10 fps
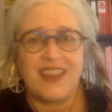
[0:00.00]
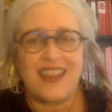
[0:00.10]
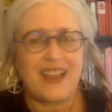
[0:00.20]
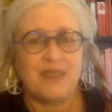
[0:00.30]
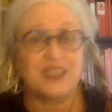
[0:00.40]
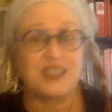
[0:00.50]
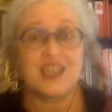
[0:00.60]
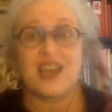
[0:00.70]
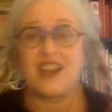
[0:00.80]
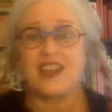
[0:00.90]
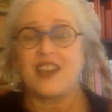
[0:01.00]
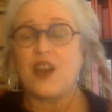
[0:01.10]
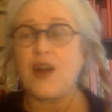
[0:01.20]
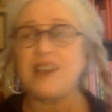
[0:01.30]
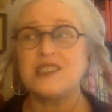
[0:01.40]
Like, I'm just kind of like,
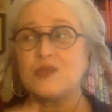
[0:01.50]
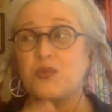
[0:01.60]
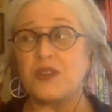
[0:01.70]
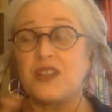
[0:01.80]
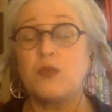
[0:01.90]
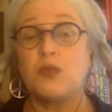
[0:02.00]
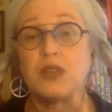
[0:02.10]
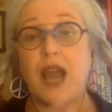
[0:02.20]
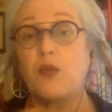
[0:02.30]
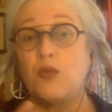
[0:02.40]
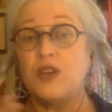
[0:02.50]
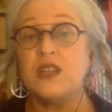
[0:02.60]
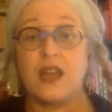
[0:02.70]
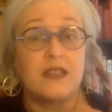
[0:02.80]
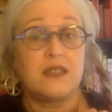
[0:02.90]
no, I just really I
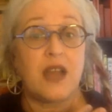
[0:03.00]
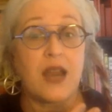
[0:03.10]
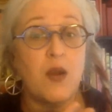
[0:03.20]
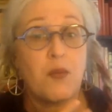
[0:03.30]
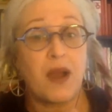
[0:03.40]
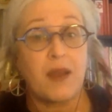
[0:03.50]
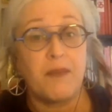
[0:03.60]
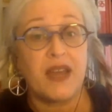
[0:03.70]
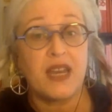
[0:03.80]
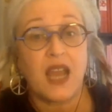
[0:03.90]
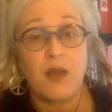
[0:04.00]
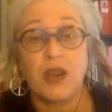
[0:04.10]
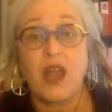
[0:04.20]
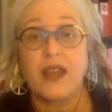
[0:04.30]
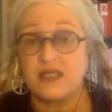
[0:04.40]
don't mind money. I
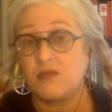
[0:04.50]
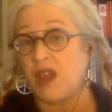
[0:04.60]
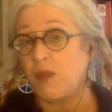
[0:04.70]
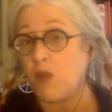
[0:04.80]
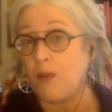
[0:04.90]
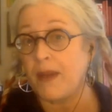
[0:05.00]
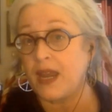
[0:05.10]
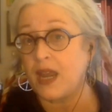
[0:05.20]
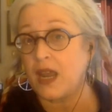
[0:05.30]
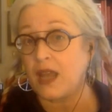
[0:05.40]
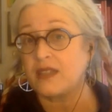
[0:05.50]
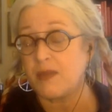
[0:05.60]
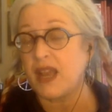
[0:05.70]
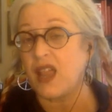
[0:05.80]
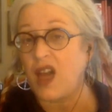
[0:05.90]
would like to make more money. I'd like to
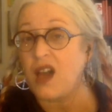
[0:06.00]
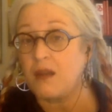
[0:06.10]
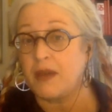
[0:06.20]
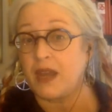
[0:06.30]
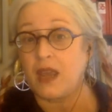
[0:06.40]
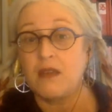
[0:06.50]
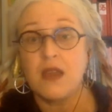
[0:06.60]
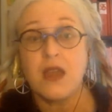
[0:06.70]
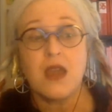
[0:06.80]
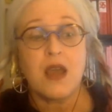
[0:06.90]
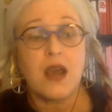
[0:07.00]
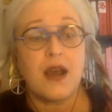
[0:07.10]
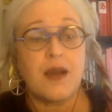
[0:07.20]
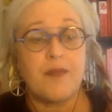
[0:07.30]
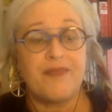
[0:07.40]
make a lot of money.
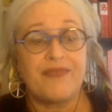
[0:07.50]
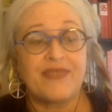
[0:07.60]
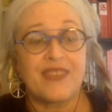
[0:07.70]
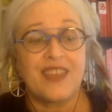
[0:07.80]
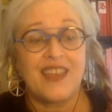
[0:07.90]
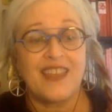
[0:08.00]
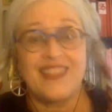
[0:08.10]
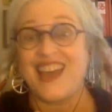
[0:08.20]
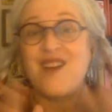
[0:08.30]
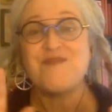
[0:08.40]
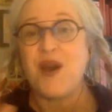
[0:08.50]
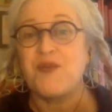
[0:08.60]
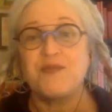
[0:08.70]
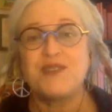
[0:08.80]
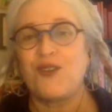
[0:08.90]
I'm
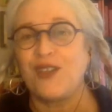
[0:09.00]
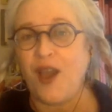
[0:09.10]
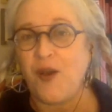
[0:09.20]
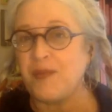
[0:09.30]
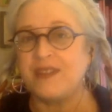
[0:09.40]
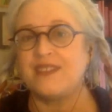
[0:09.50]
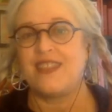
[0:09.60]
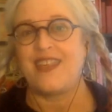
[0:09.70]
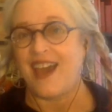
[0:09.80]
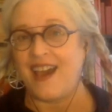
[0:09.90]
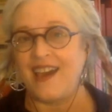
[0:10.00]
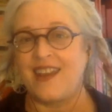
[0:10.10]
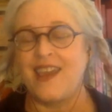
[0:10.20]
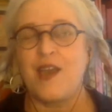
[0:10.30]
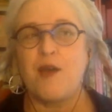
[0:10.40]
totally open to that.
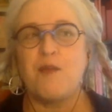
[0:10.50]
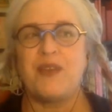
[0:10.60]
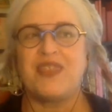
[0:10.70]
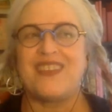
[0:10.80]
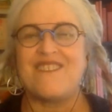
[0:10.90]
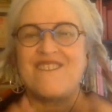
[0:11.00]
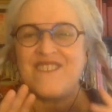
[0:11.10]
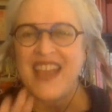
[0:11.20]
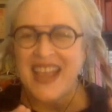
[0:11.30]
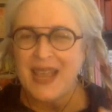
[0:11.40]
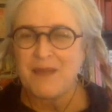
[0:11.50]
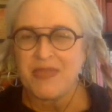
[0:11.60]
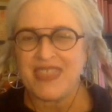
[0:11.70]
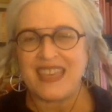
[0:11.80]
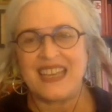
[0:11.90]
But the
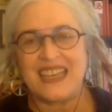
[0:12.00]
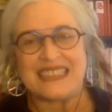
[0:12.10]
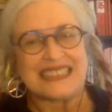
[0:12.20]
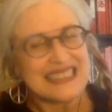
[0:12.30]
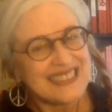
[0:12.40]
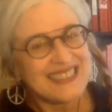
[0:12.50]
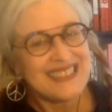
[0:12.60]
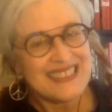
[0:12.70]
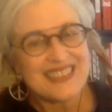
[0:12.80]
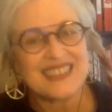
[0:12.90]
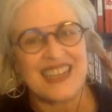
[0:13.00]
fame thing is